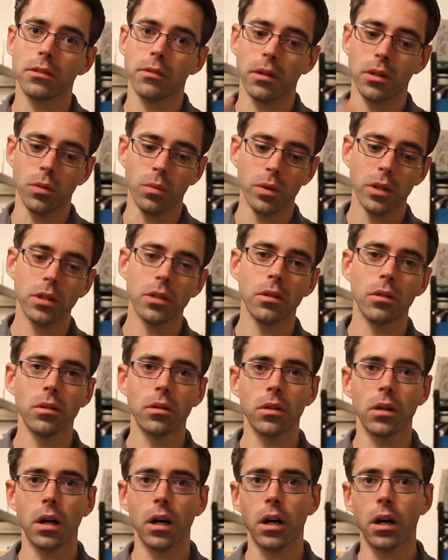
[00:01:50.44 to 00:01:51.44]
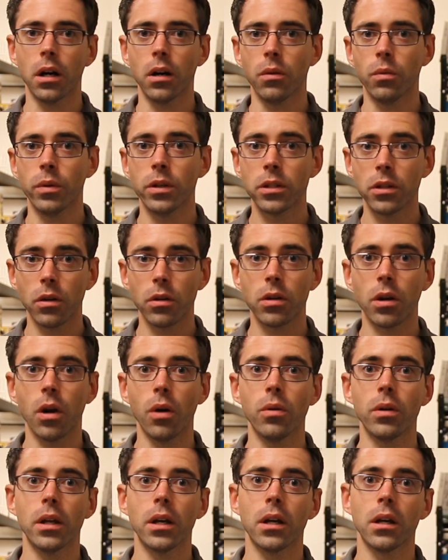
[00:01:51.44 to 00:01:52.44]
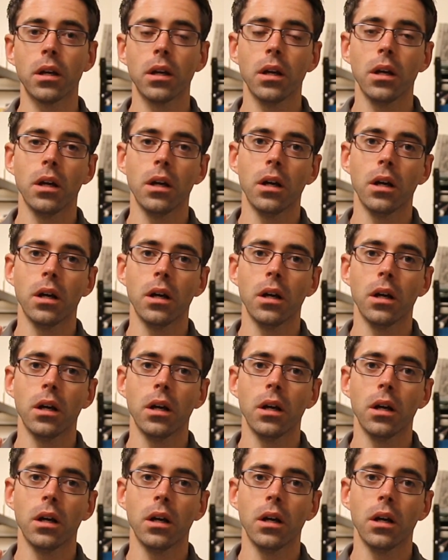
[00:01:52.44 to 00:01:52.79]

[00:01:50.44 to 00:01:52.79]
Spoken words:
around the window coding